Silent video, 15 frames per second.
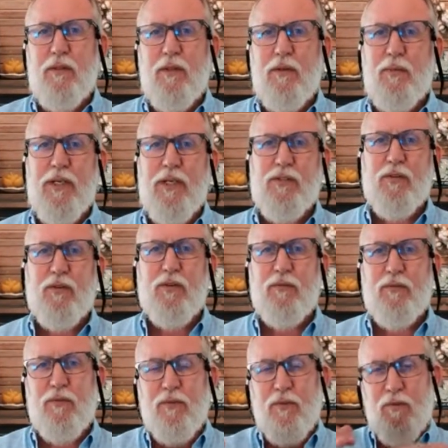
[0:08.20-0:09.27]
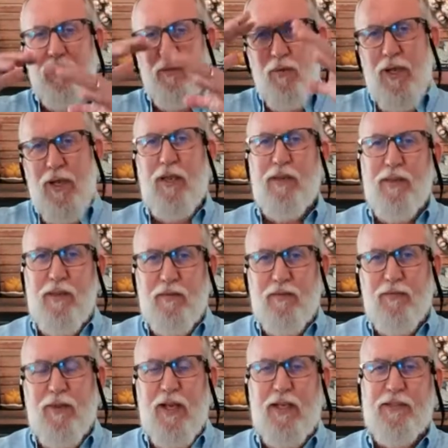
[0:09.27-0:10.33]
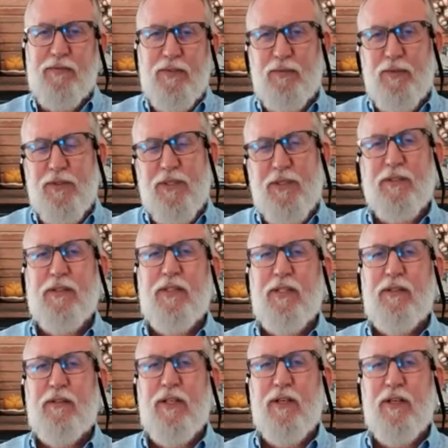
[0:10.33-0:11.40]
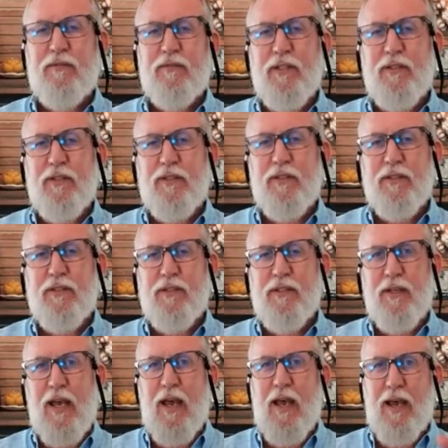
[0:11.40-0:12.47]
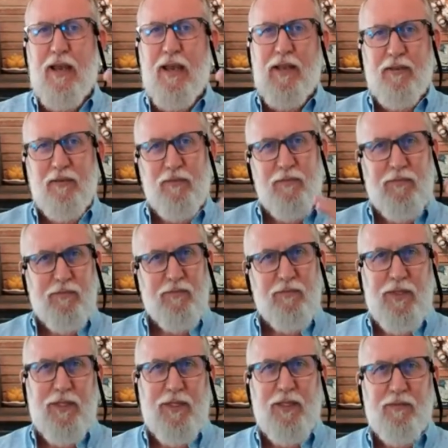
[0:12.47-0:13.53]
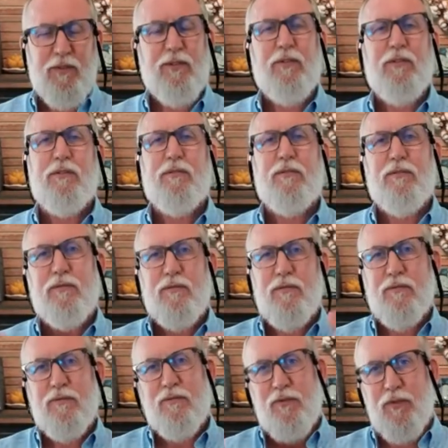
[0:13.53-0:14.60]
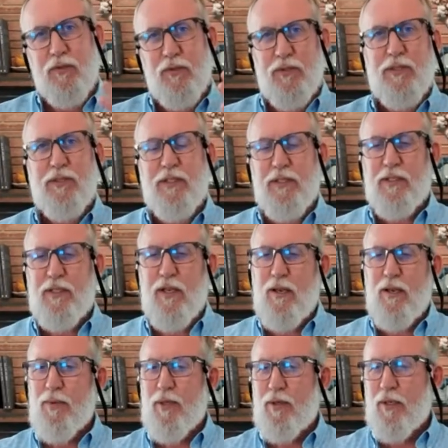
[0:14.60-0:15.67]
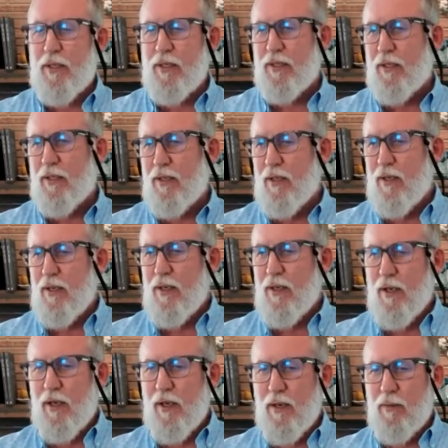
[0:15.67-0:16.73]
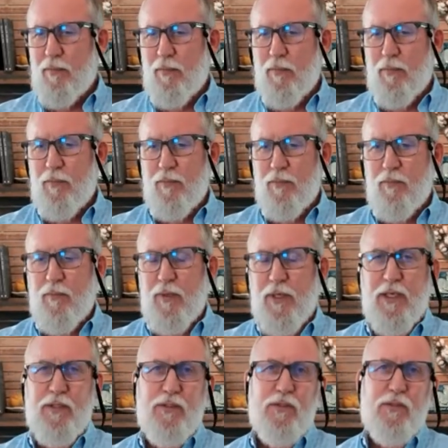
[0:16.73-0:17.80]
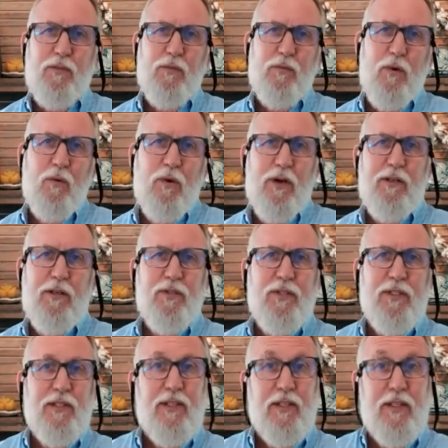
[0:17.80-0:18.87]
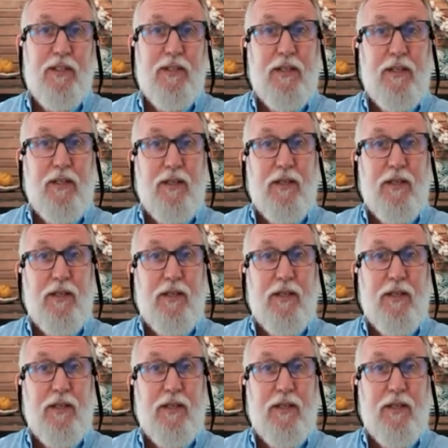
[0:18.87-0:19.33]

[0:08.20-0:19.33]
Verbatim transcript: the big sort of way that philosophy was conceived of during this high medieval feudalistic time period, um, because what we're interested in